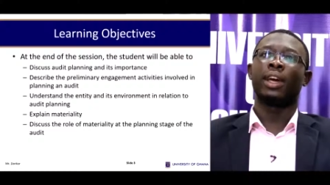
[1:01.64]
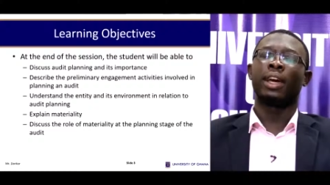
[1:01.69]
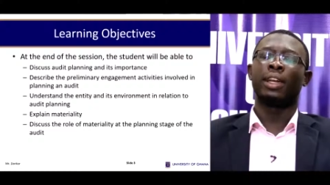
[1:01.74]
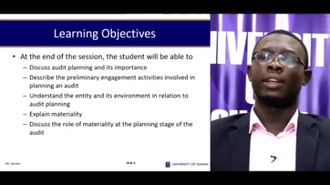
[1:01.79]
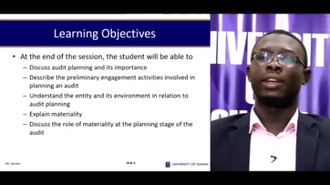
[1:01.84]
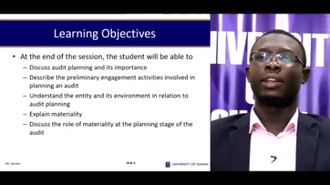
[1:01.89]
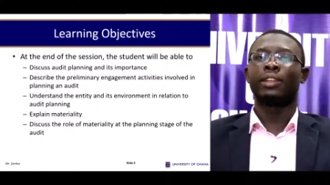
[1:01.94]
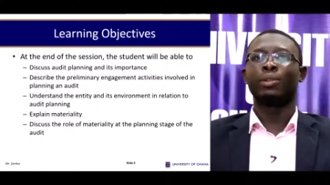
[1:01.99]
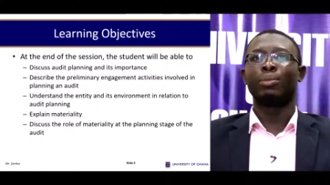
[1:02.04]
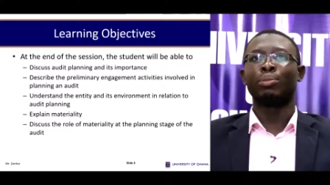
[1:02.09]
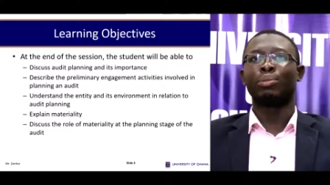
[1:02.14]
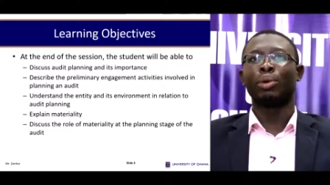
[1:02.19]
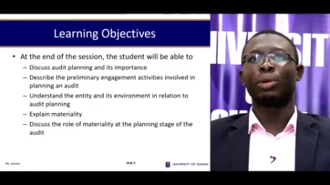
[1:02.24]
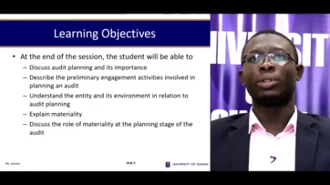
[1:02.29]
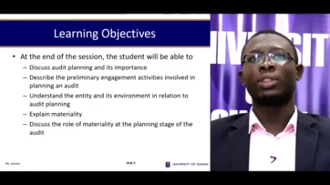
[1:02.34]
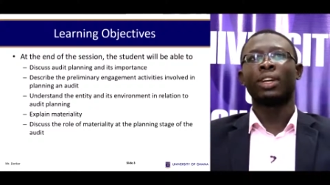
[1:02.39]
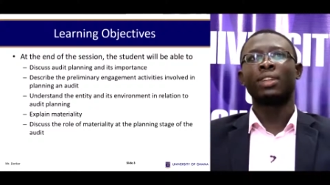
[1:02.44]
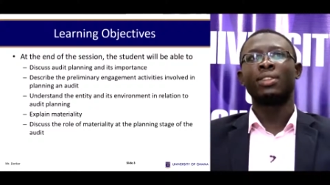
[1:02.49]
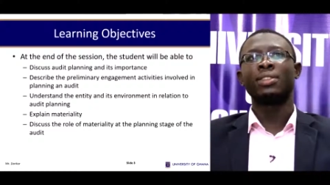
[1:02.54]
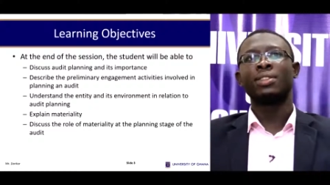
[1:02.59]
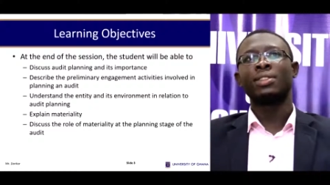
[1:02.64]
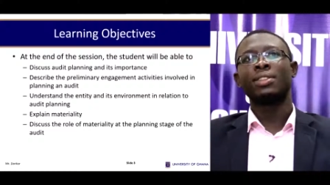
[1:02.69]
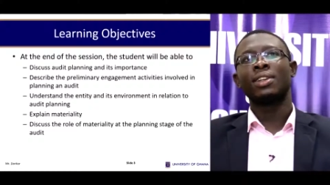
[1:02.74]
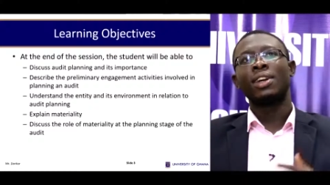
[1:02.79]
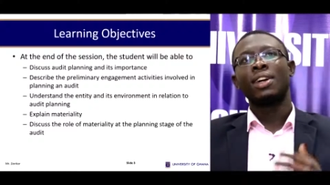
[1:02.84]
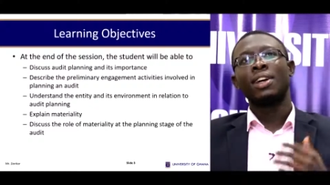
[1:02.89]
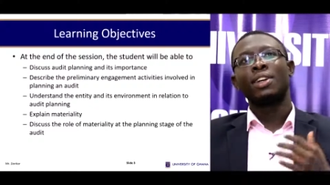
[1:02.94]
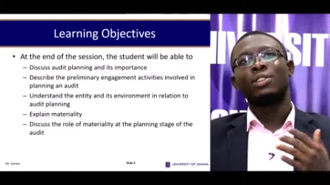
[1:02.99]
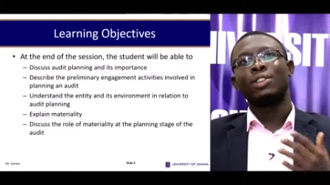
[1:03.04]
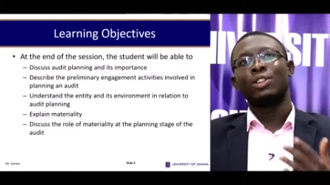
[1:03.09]
and its importance,
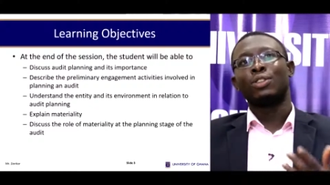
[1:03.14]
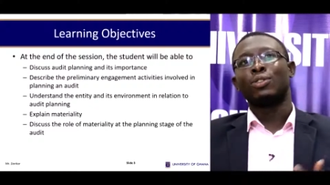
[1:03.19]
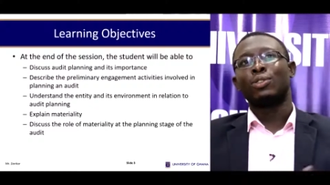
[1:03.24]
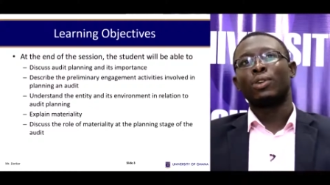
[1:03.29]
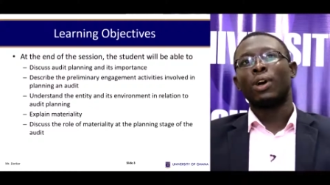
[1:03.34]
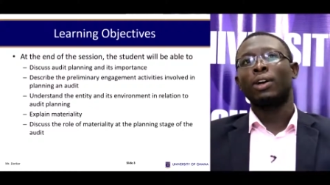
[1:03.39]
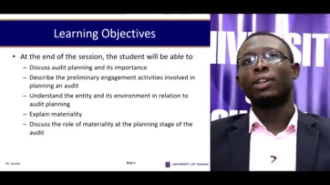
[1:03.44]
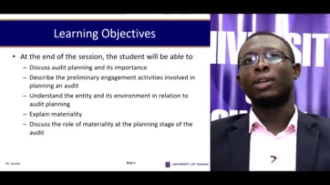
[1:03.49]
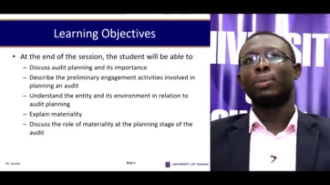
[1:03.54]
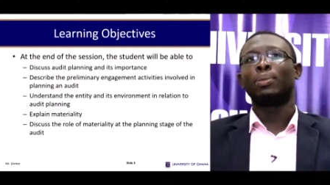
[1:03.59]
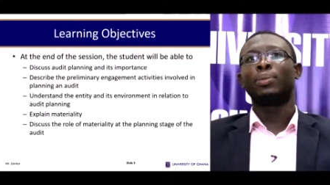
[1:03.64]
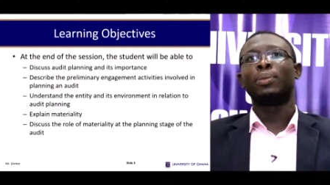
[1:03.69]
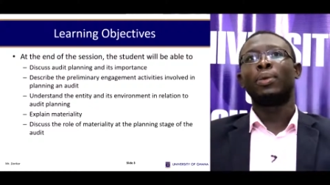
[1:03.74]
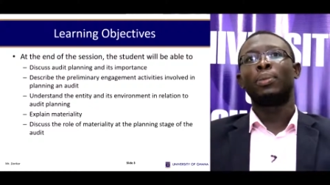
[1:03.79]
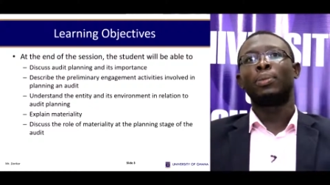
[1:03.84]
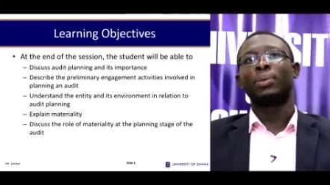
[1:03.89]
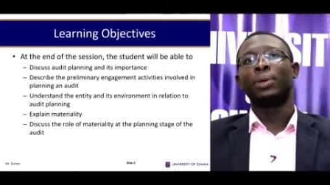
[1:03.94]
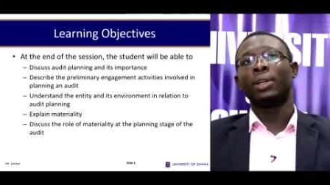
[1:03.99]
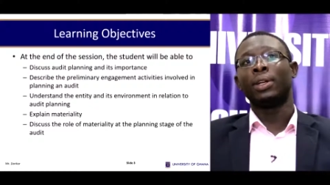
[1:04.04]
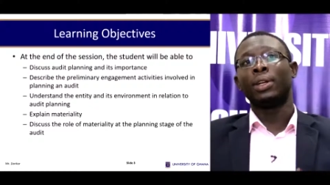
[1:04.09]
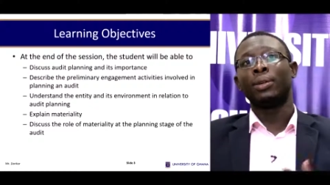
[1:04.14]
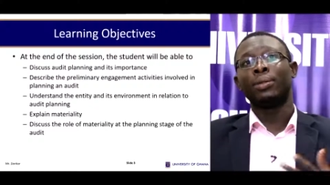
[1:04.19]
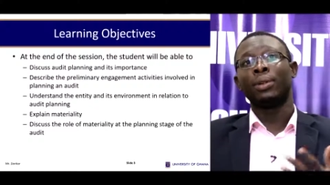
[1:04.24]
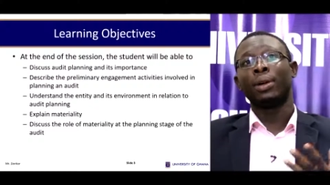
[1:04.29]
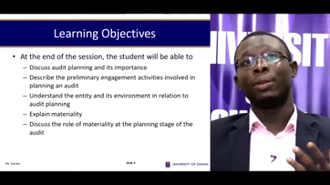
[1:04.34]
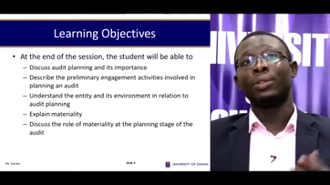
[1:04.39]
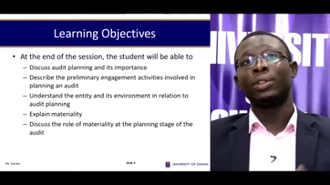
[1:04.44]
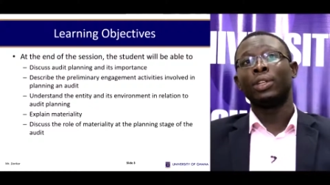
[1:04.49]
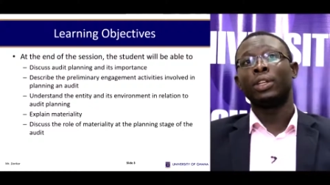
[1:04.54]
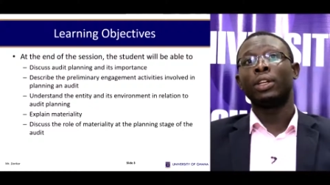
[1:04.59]
describe the
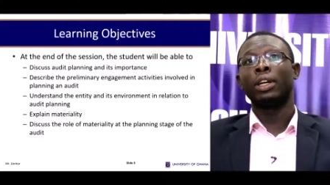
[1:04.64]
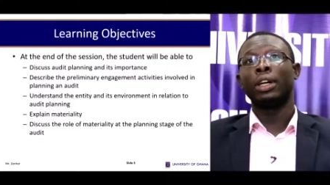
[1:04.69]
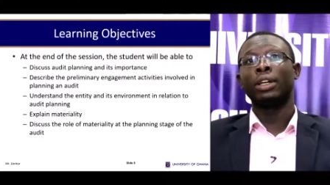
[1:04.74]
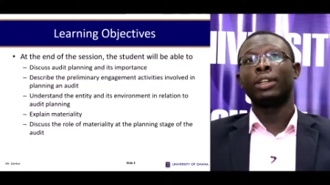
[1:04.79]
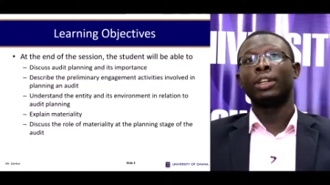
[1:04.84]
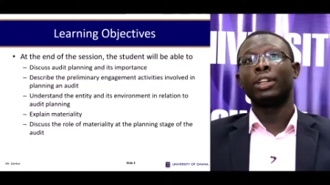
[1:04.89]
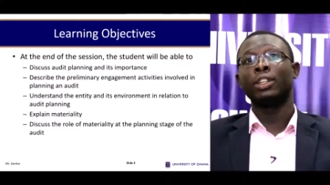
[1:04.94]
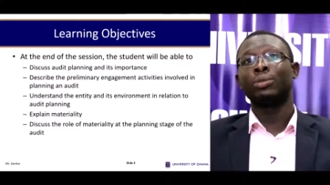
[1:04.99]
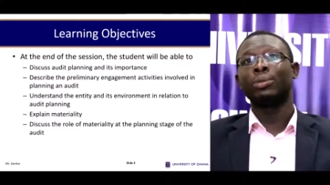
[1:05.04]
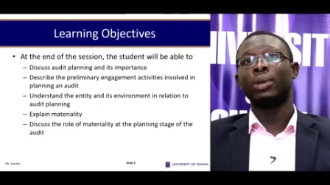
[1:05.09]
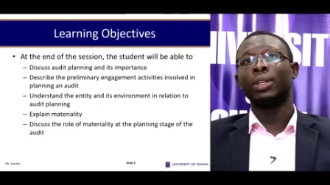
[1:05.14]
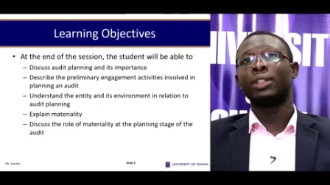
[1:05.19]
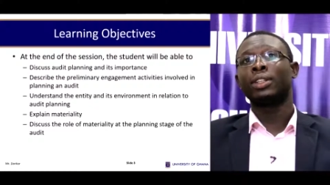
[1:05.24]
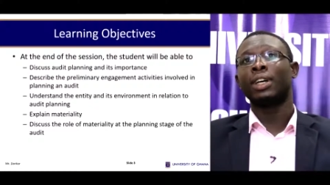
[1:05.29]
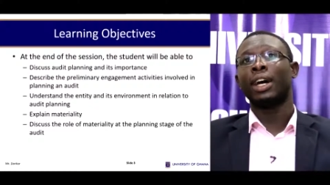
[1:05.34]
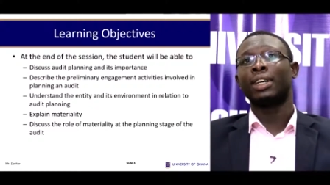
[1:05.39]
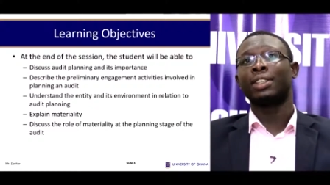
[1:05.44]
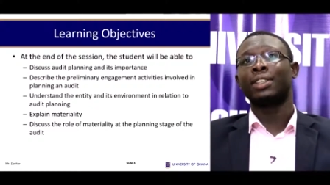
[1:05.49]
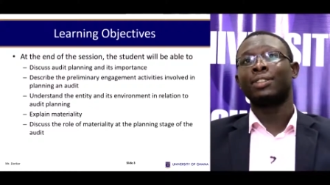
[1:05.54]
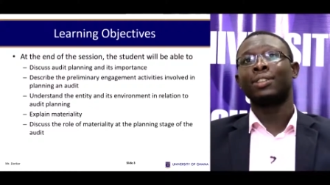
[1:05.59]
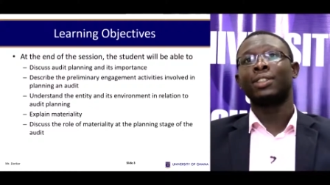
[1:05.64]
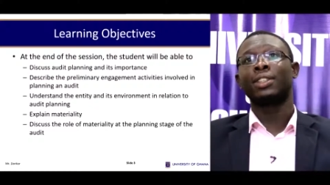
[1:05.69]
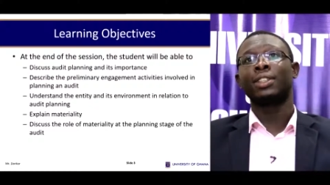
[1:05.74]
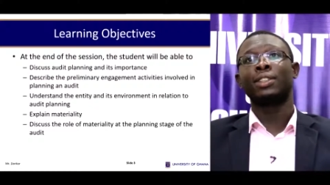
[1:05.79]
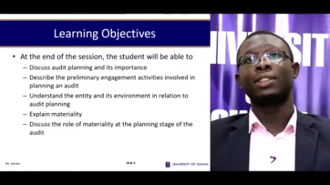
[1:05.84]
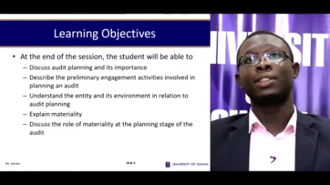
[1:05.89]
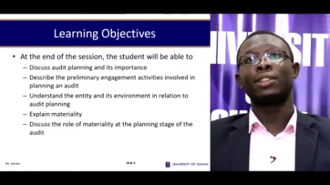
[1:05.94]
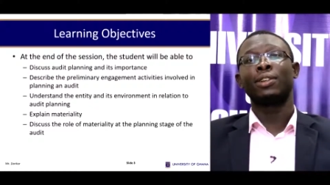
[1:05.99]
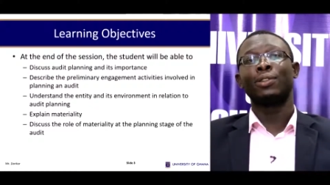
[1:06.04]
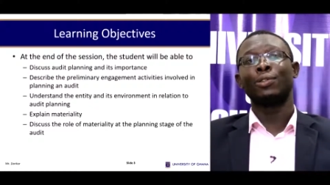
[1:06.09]
preliminary engagement
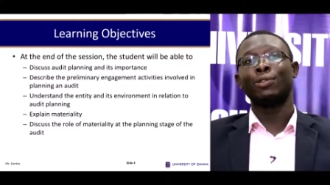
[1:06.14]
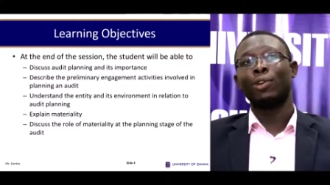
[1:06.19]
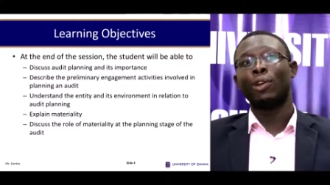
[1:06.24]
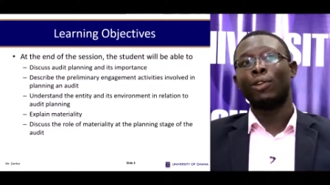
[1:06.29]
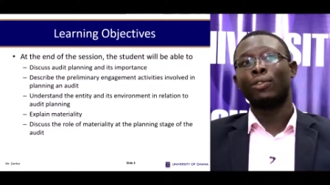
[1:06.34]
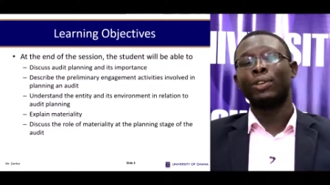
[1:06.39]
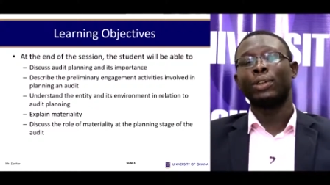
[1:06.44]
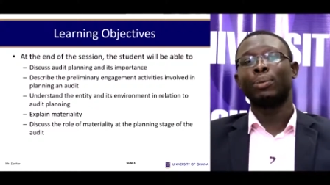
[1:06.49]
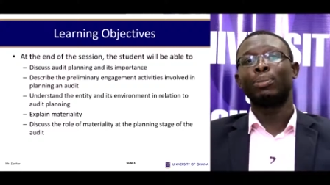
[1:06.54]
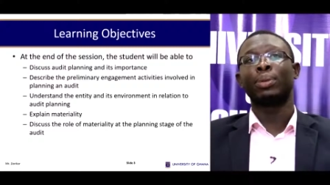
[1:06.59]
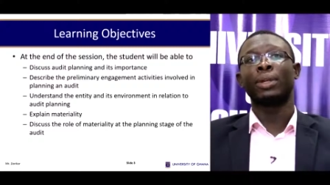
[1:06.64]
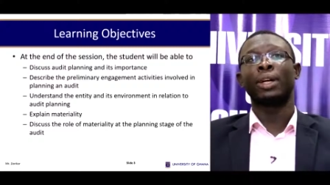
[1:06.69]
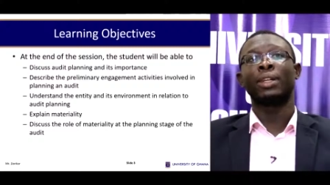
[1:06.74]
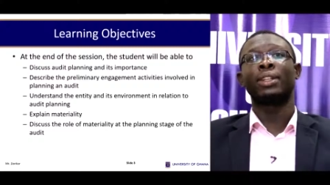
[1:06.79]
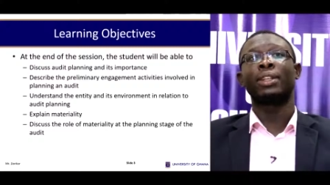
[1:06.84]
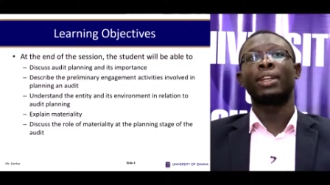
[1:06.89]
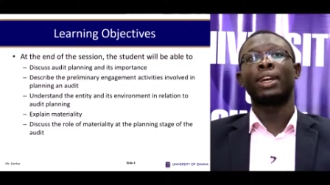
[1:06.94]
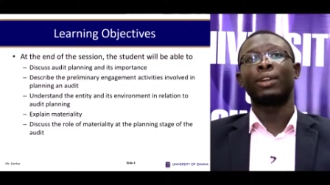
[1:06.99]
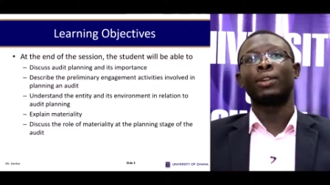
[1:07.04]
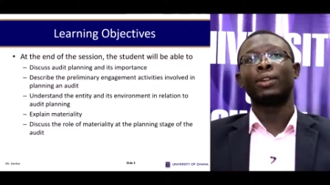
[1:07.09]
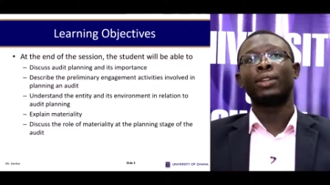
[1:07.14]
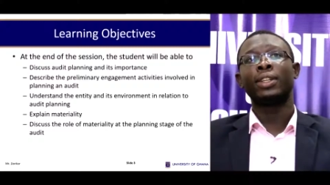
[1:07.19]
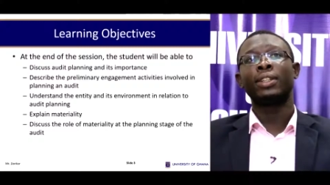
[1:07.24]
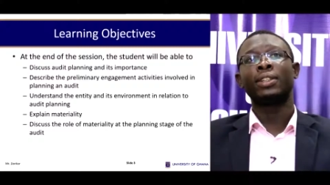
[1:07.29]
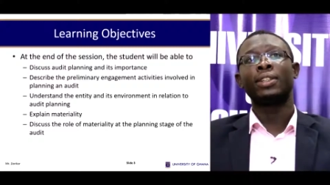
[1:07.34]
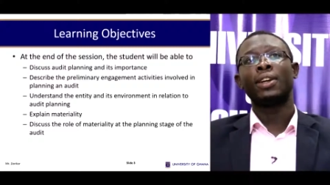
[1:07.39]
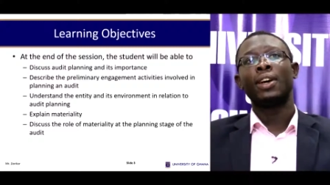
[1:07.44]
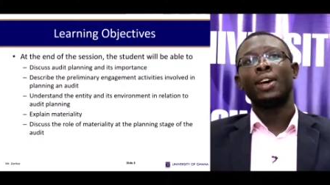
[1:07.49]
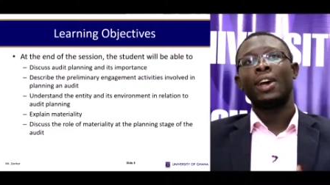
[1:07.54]
activities involved in planning and audit,